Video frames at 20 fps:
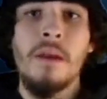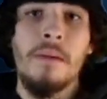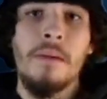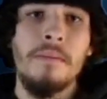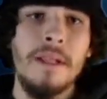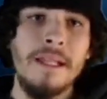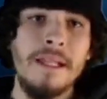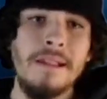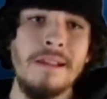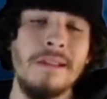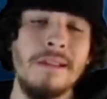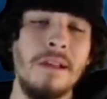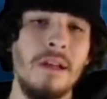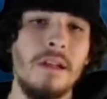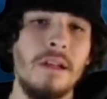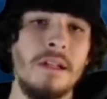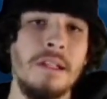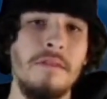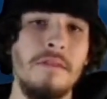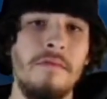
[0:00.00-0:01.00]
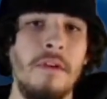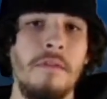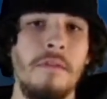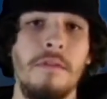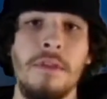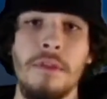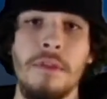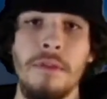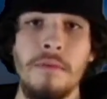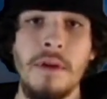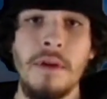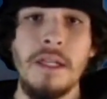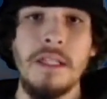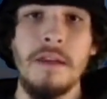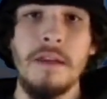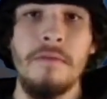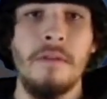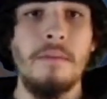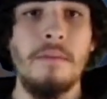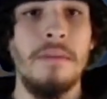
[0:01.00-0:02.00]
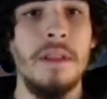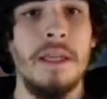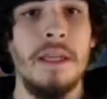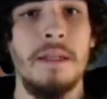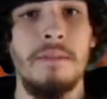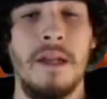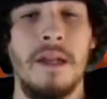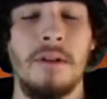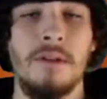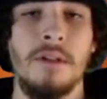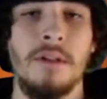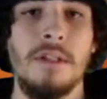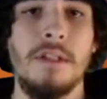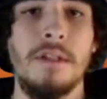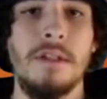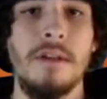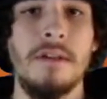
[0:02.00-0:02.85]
Plate tectonics involve three different plate boundaries: